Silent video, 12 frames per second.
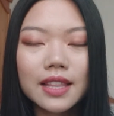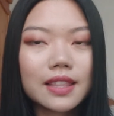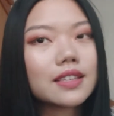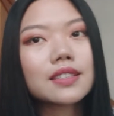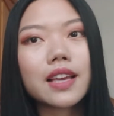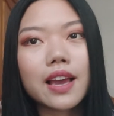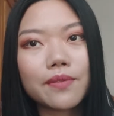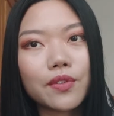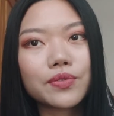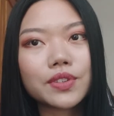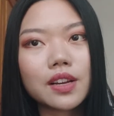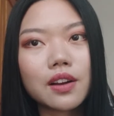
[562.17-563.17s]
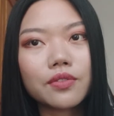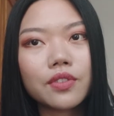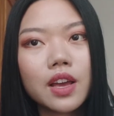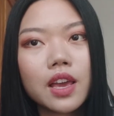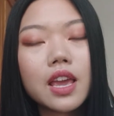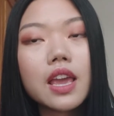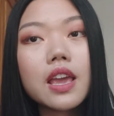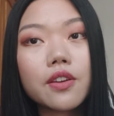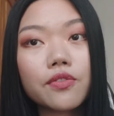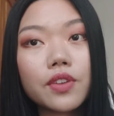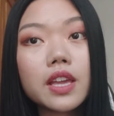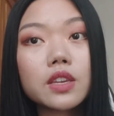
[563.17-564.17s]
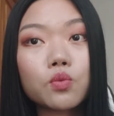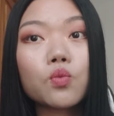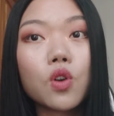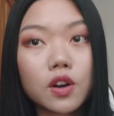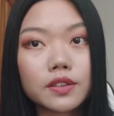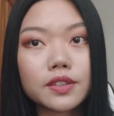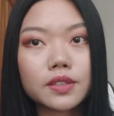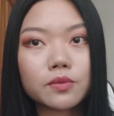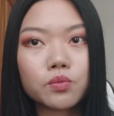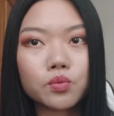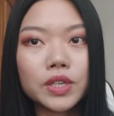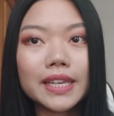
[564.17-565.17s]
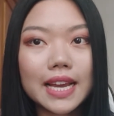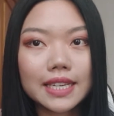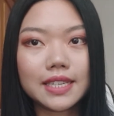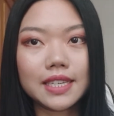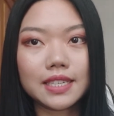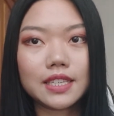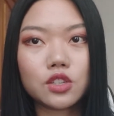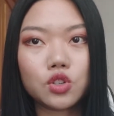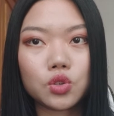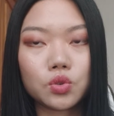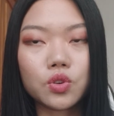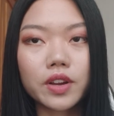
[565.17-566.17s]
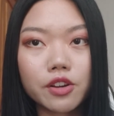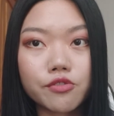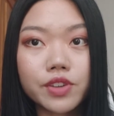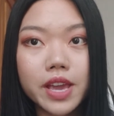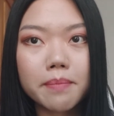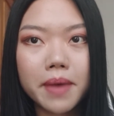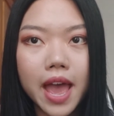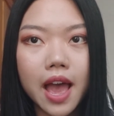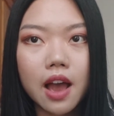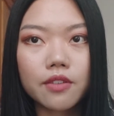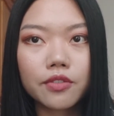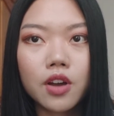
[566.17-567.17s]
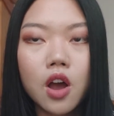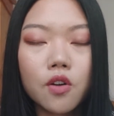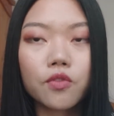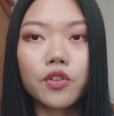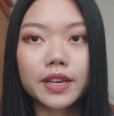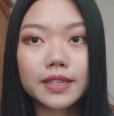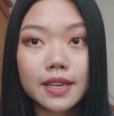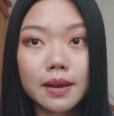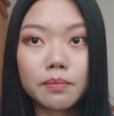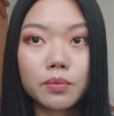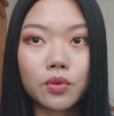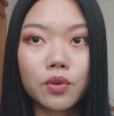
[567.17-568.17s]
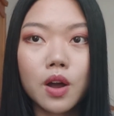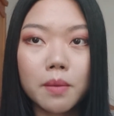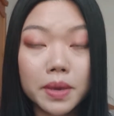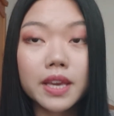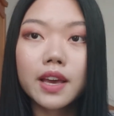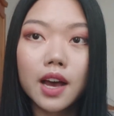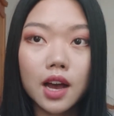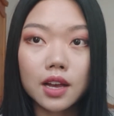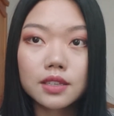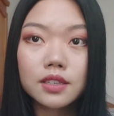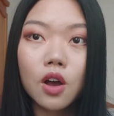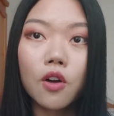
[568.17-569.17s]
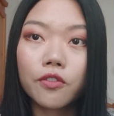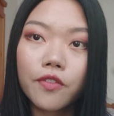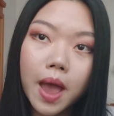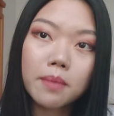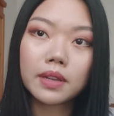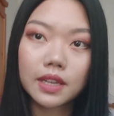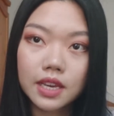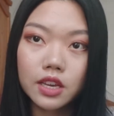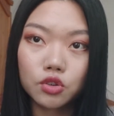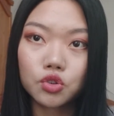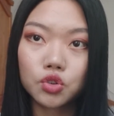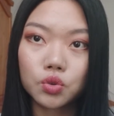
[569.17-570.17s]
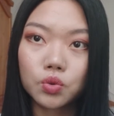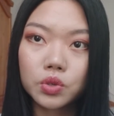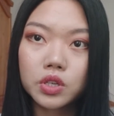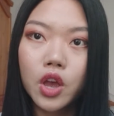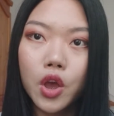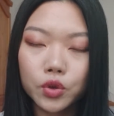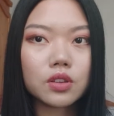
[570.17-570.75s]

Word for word: this kind of stuff if it was related to your career path, for example, because of family issues,